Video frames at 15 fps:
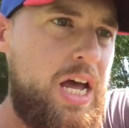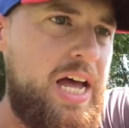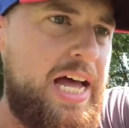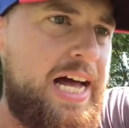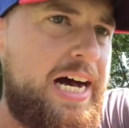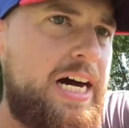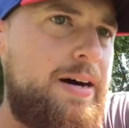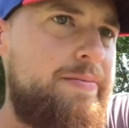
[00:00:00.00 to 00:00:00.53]

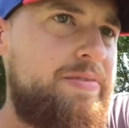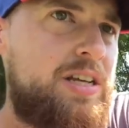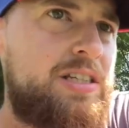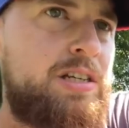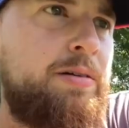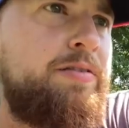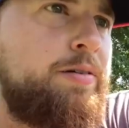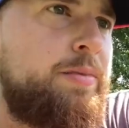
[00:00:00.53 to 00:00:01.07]
because
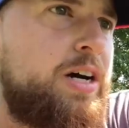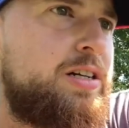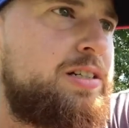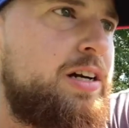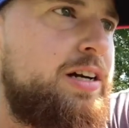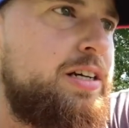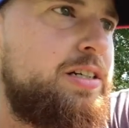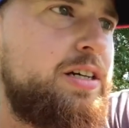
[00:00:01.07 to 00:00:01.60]
some of them are
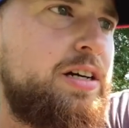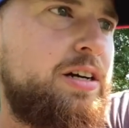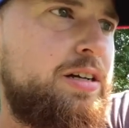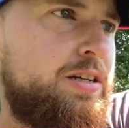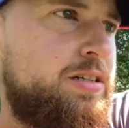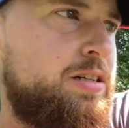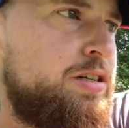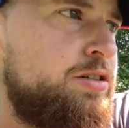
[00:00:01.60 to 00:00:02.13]
starting to
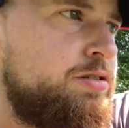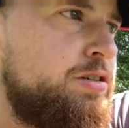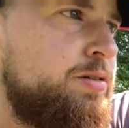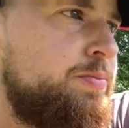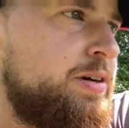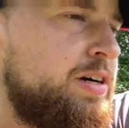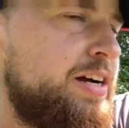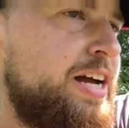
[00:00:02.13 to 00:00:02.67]

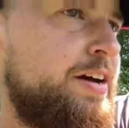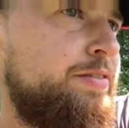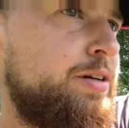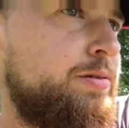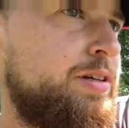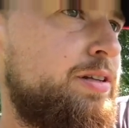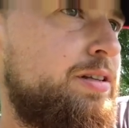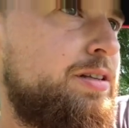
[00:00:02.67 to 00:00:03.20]
droop and are heavy
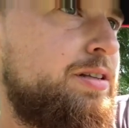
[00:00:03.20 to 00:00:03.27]
with